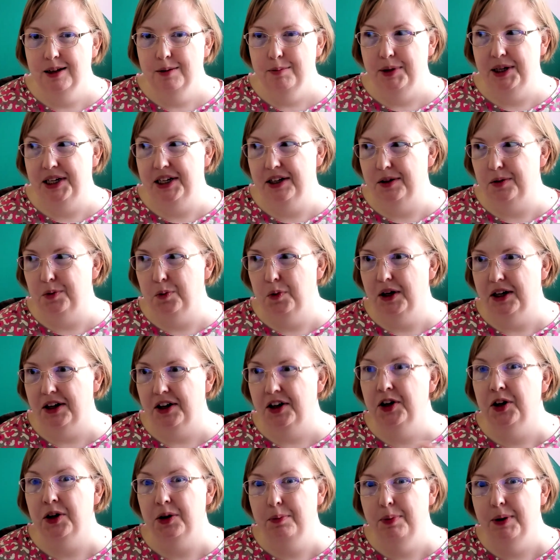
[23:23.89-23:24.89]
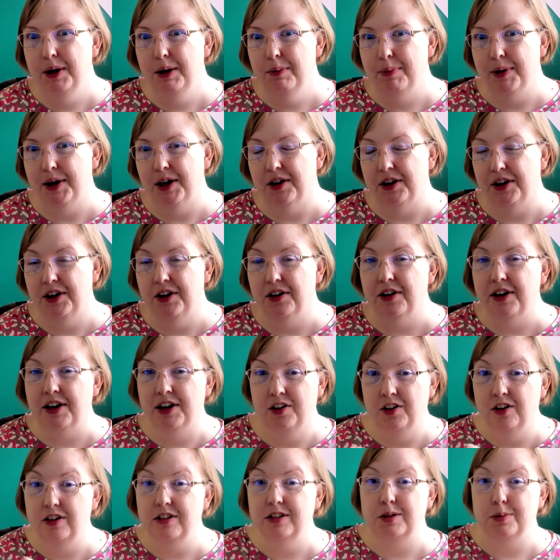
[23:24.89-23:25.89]
because what could be a barrier
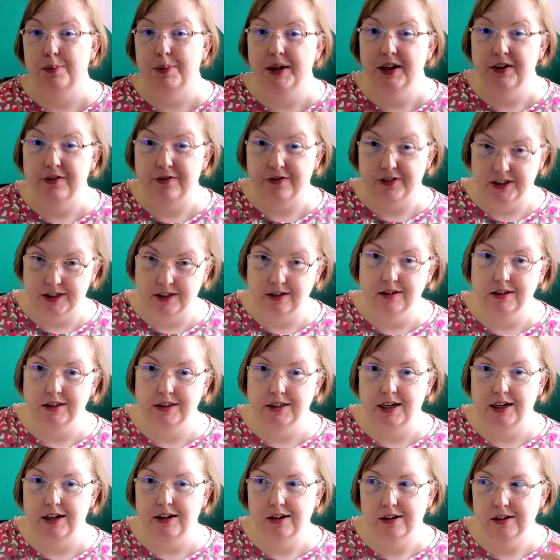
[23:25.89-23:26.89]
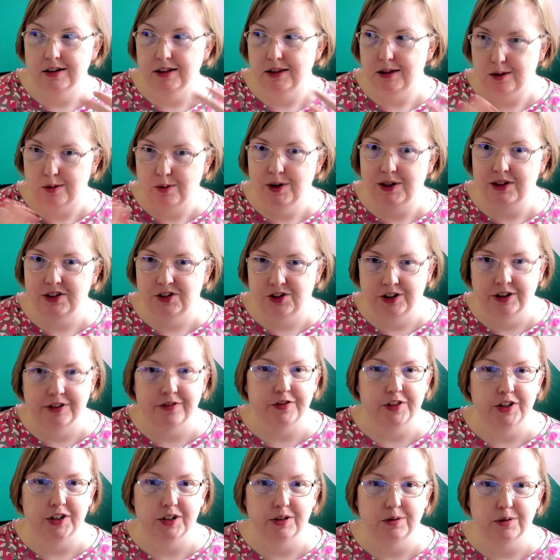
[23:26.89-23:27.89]
could also be a facilitator. It's a question
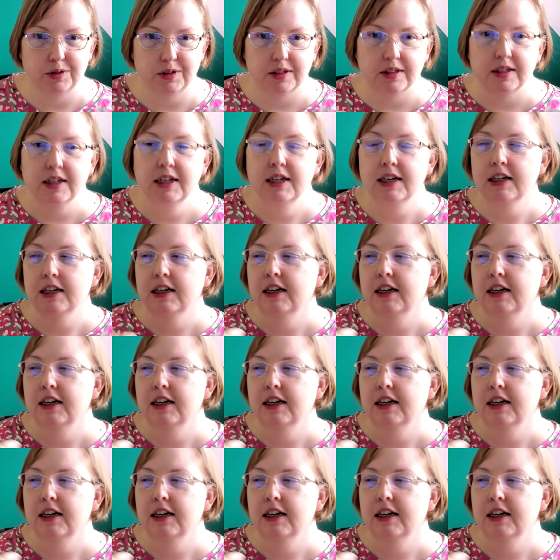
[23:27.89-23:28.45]
of dose.